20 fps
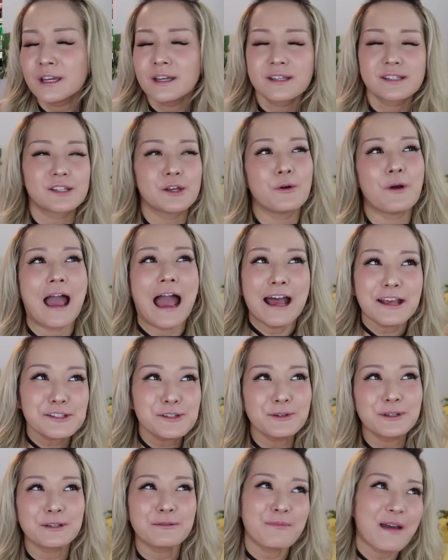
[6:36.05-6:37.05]
So as
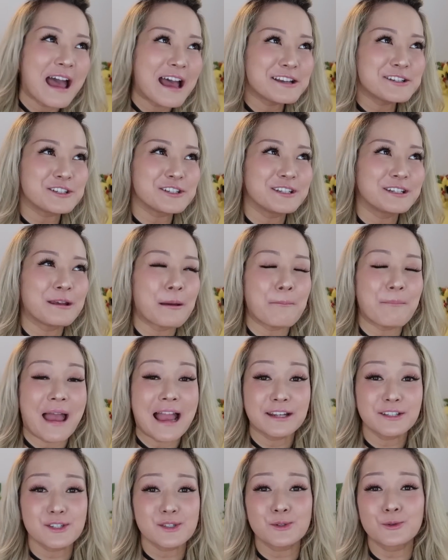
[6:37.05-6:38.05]
you can imagine,
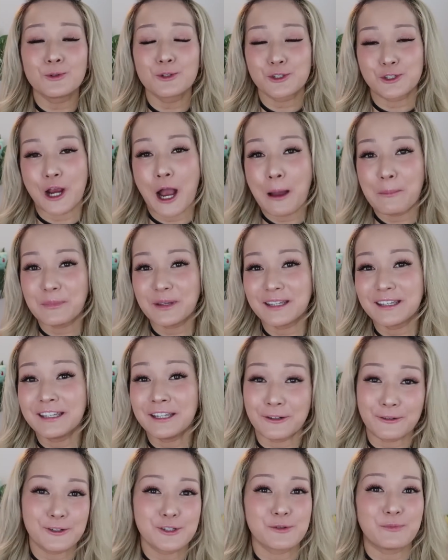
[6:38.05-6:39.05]
back to school shopping
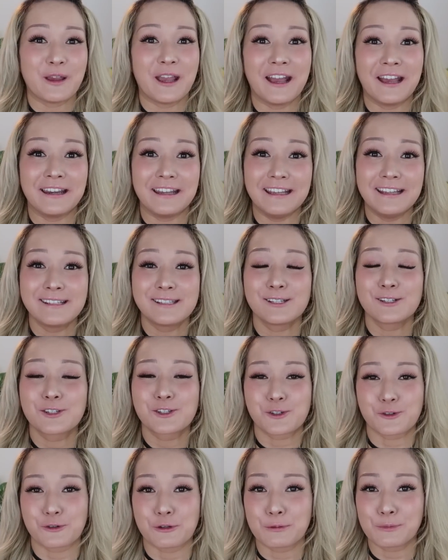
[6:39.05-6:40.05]
here in Japan is
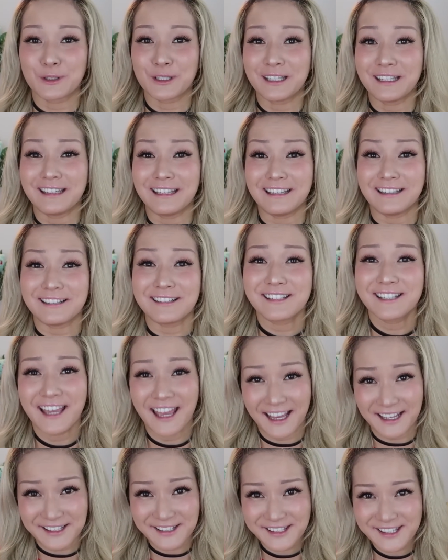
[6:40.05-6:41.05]
extremely
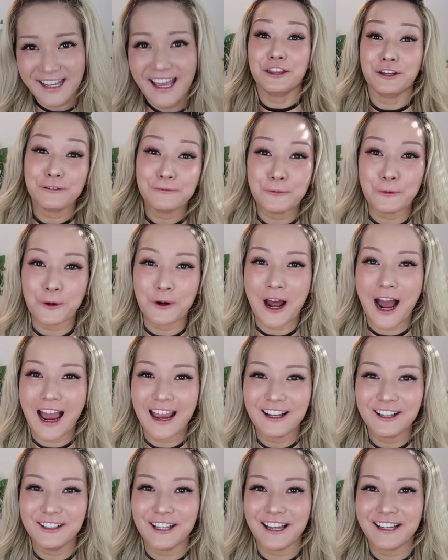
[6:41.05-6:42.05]
intense. Therefore, I
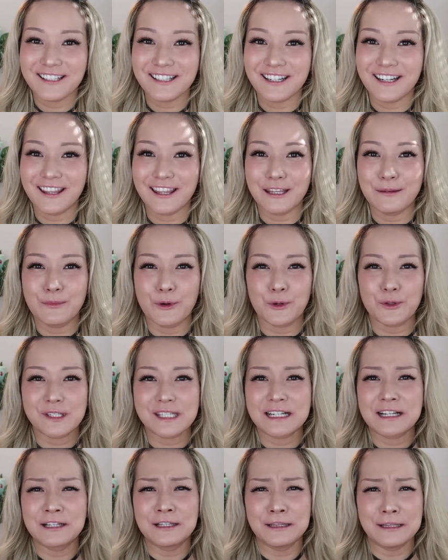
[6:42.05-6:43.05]
collected the
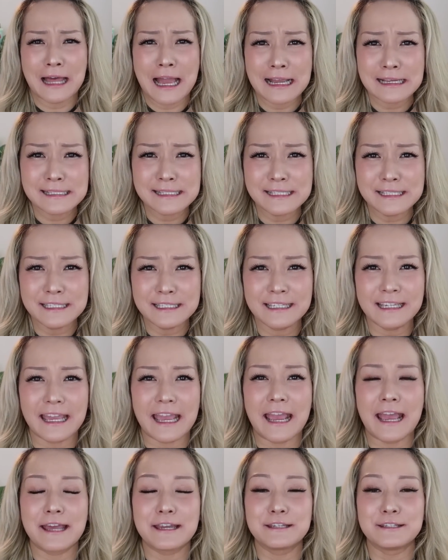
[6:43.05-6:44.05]
most classic
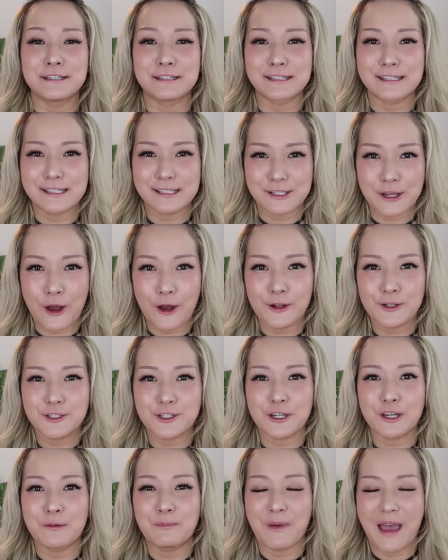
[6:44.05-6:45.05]
and
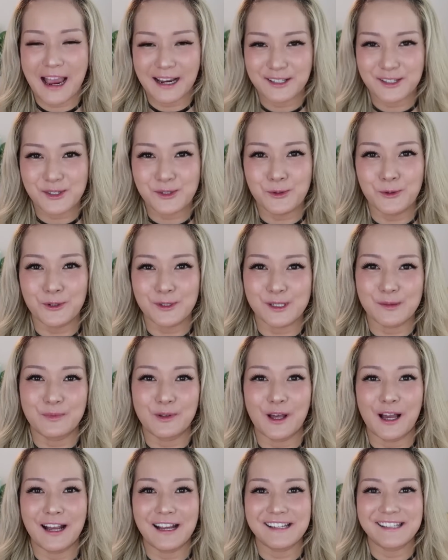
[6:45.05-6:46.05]
nostalgic back to school
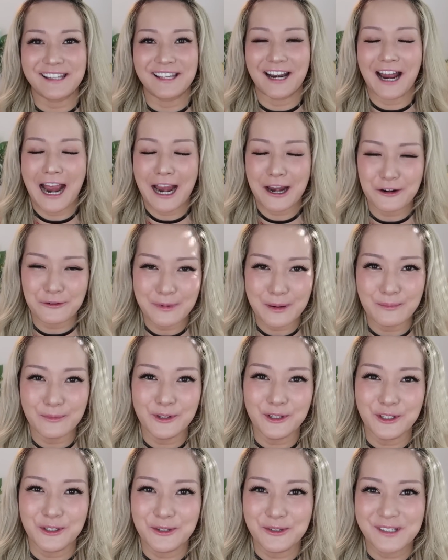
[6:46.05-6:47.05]
supplies that I remember
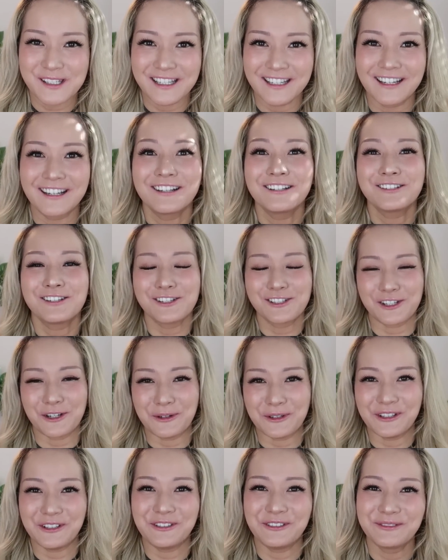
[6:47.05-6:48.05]
using to show
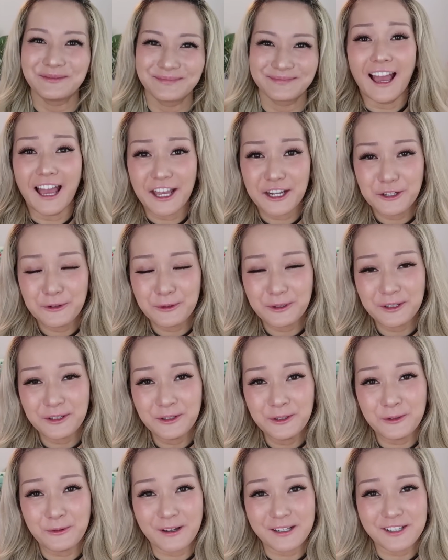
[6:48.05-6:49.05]
you. Anyone
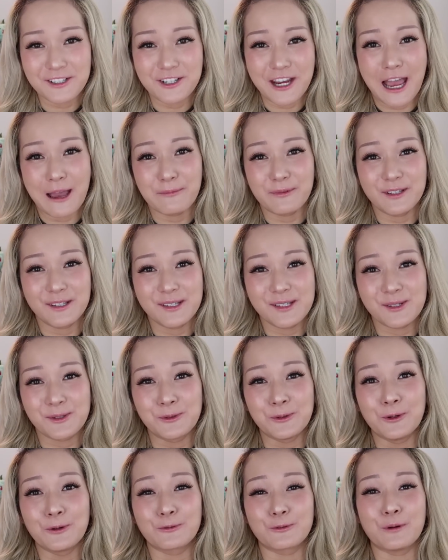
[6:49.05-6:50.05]
who went to Japanese
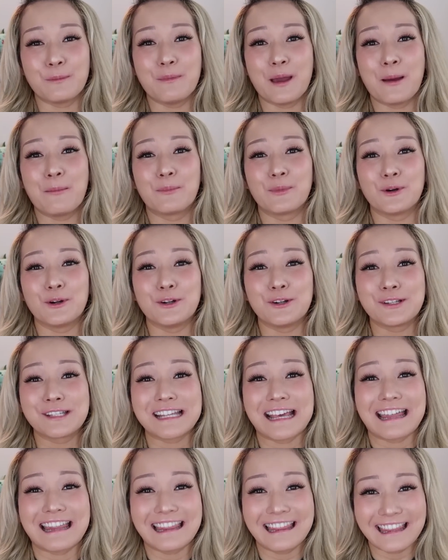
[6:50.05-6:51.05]
school remembers remembers
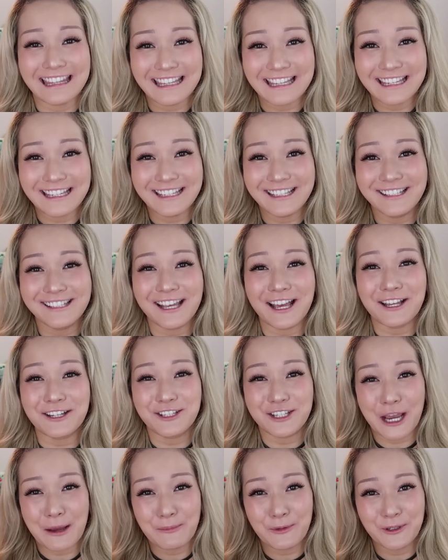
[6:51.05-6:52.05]
these
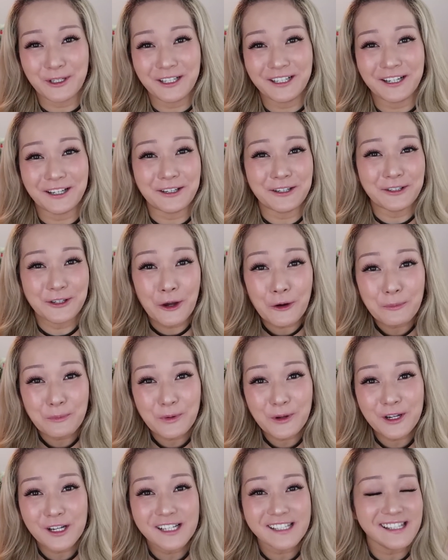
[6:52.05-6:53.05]
Japonica
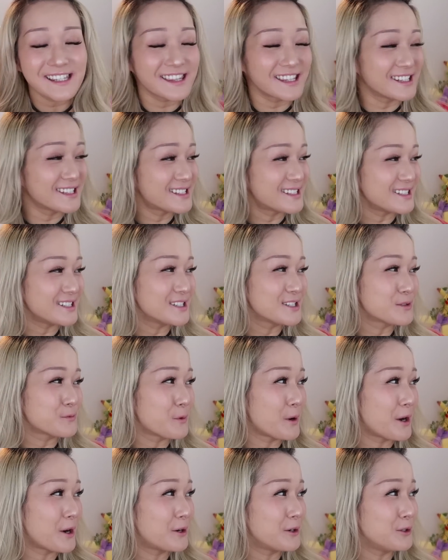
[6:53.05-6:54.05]
notebooks. This is
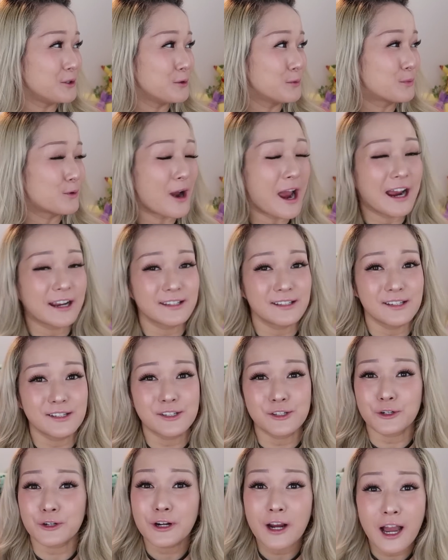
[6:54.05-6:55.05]
where you
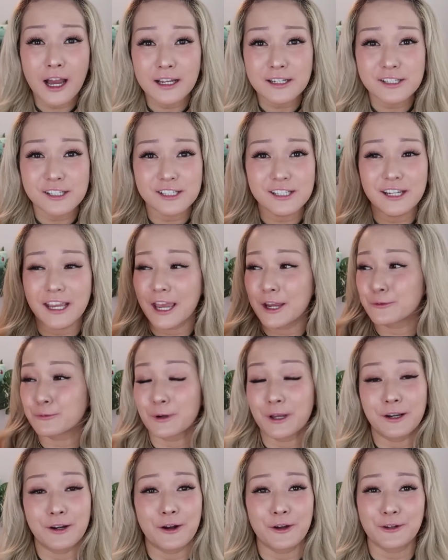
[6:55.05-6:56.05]
practice your kanji and
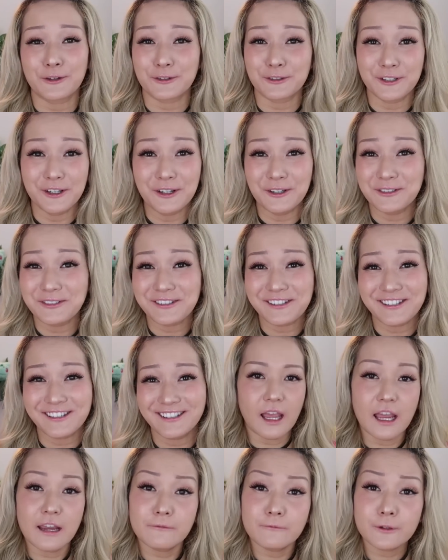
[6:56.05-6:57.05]
write all your notes.
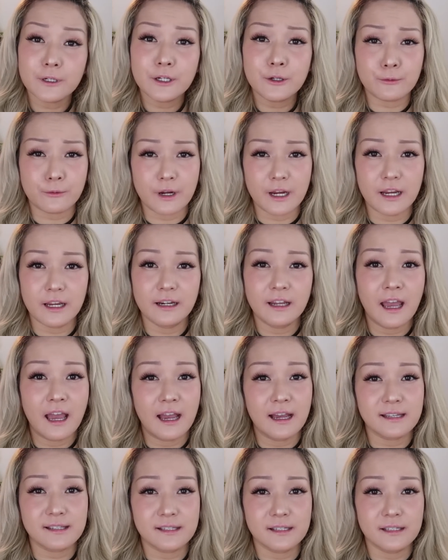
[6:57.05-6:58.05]
Every grade
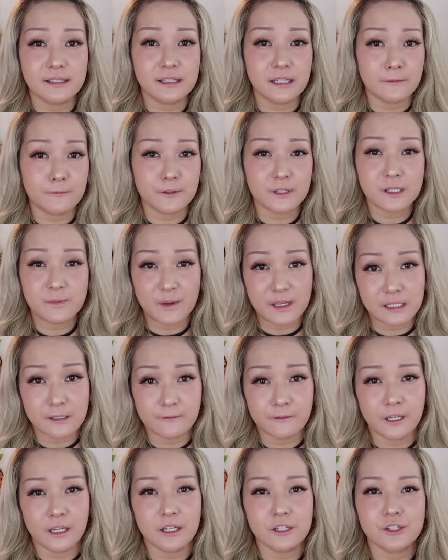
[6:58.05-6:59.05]
has a different
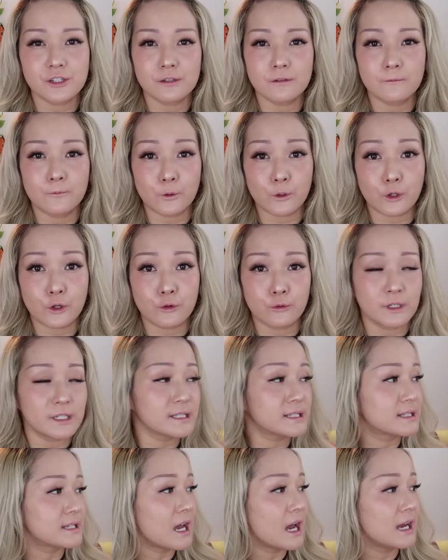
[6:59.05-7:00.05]
specification for
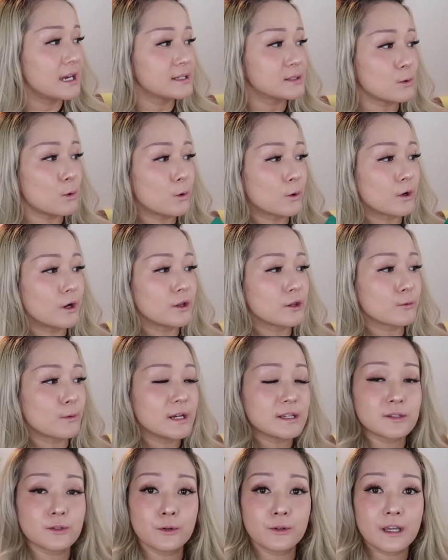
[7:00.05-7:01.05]
grid size or
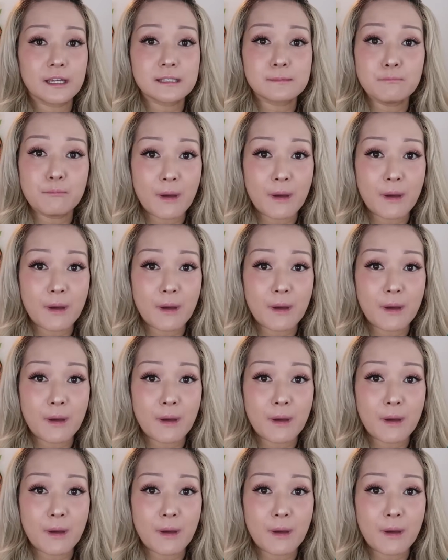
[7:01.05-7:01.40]
otherwise known as